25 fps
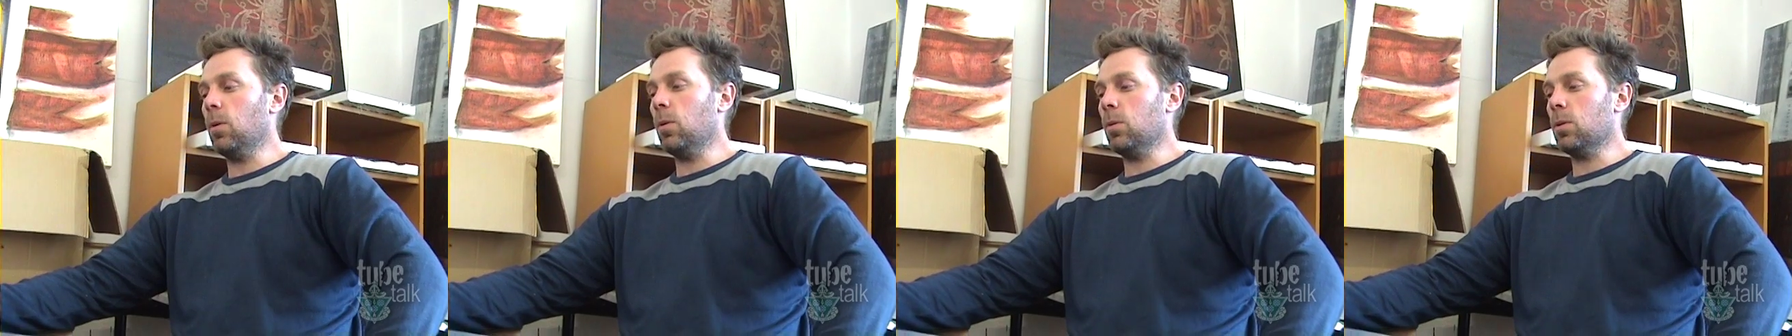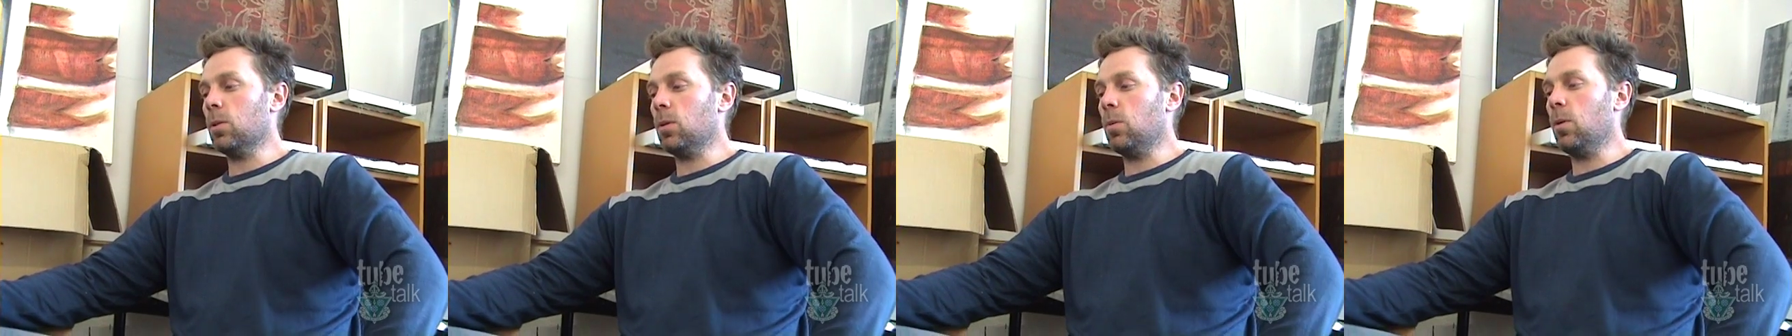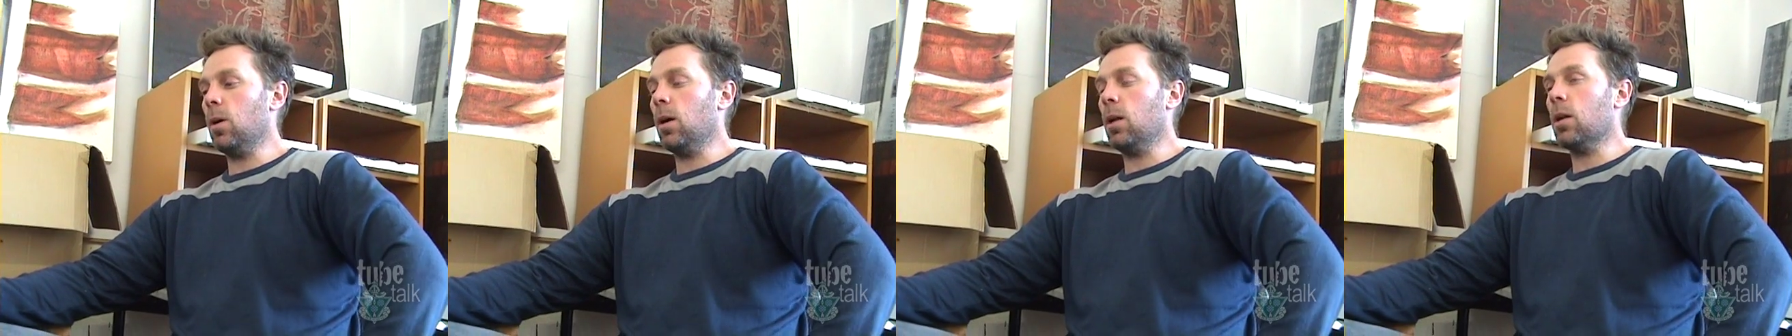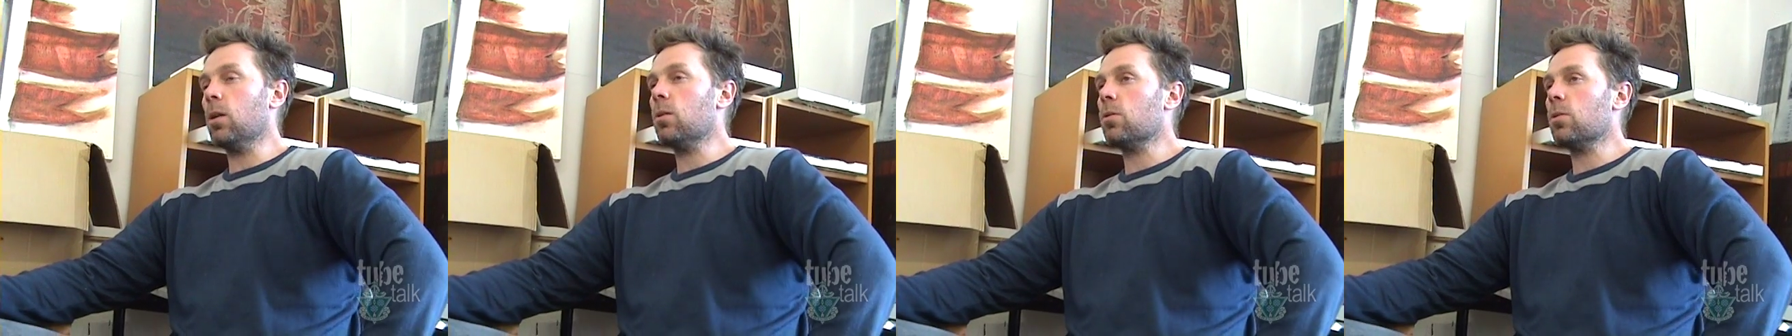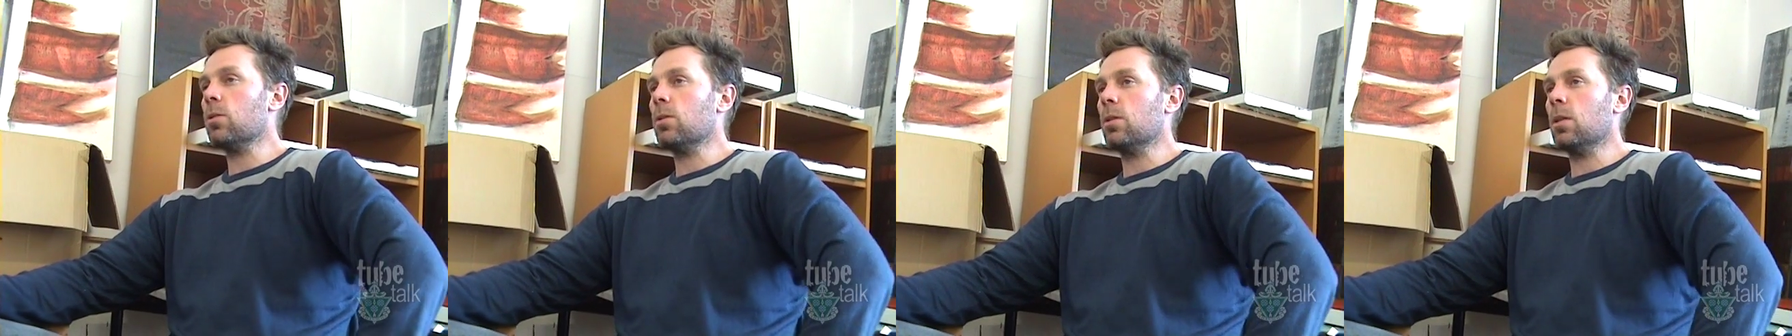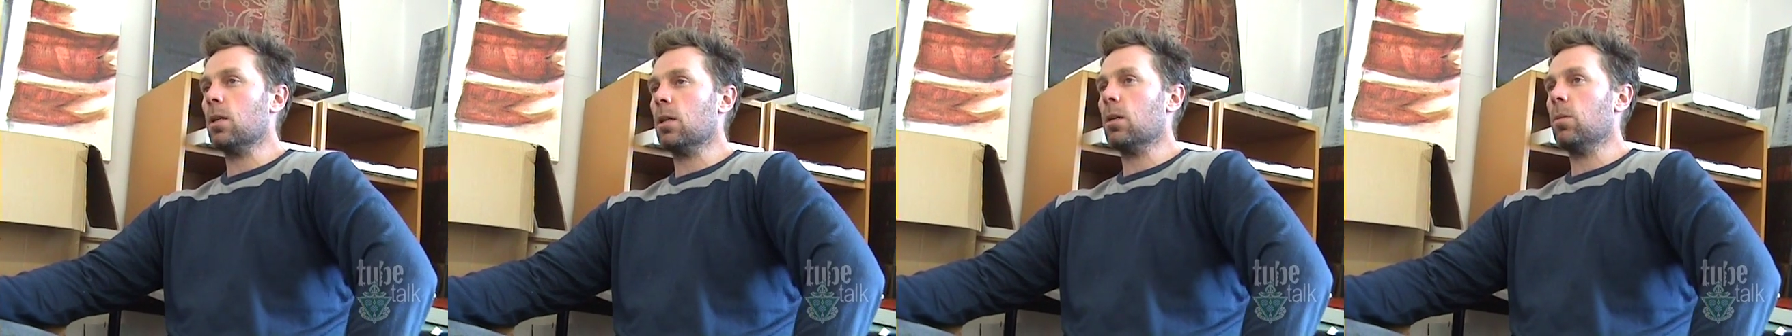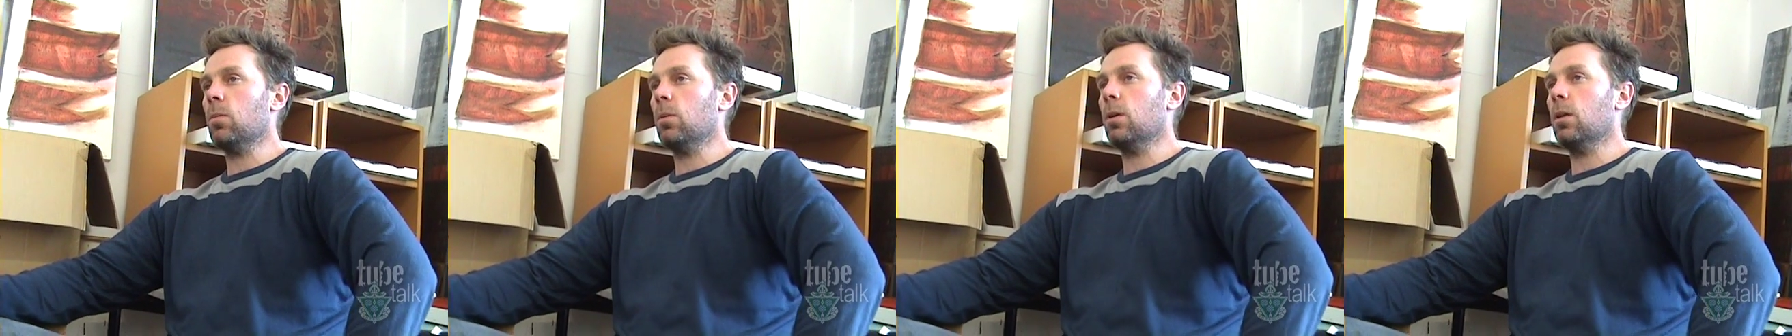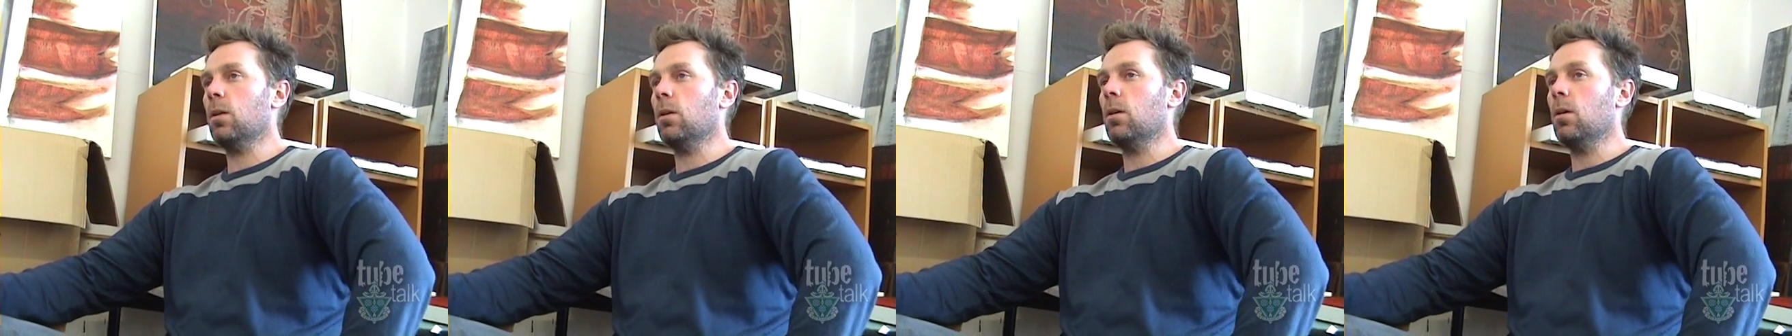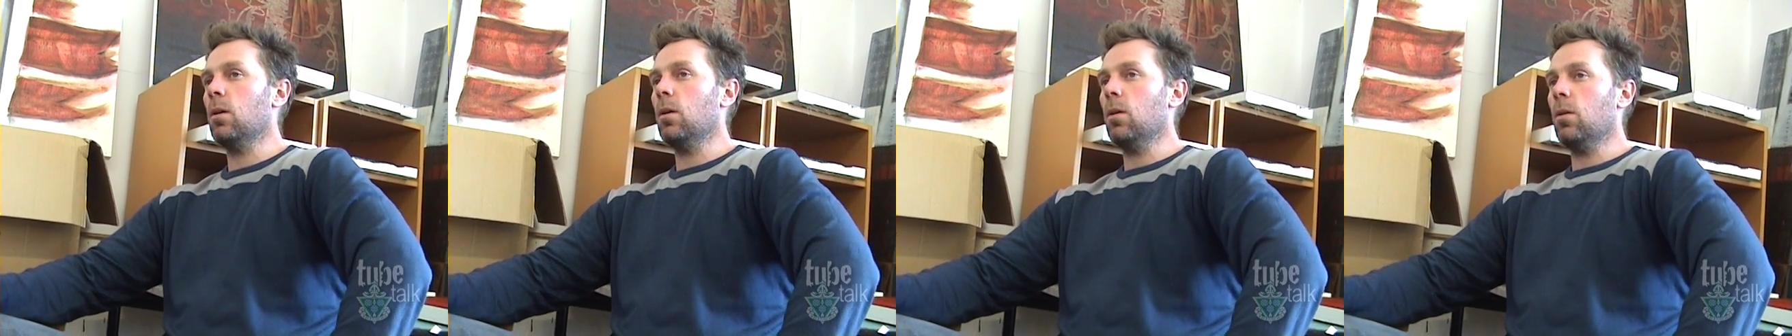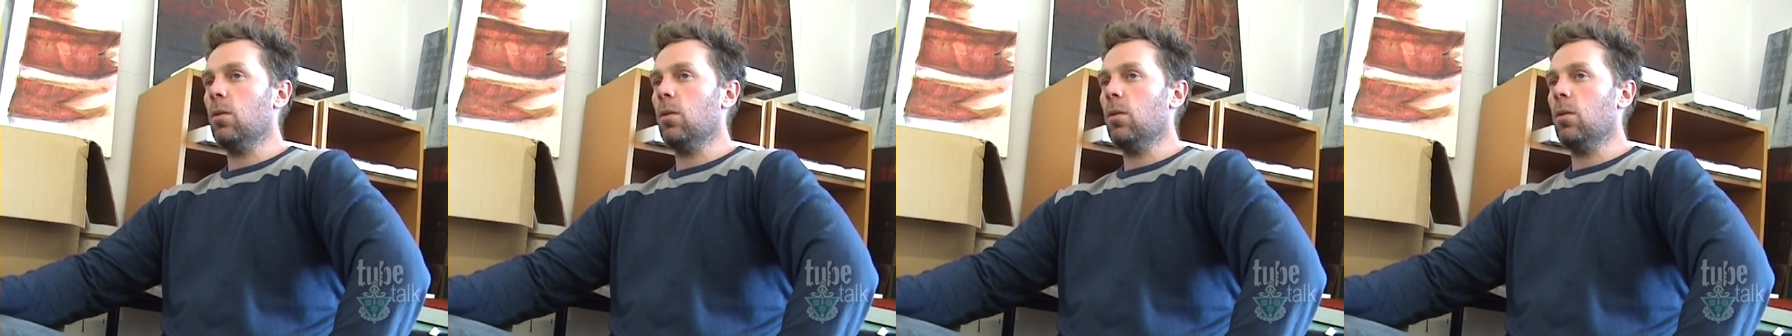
it was quite interesting when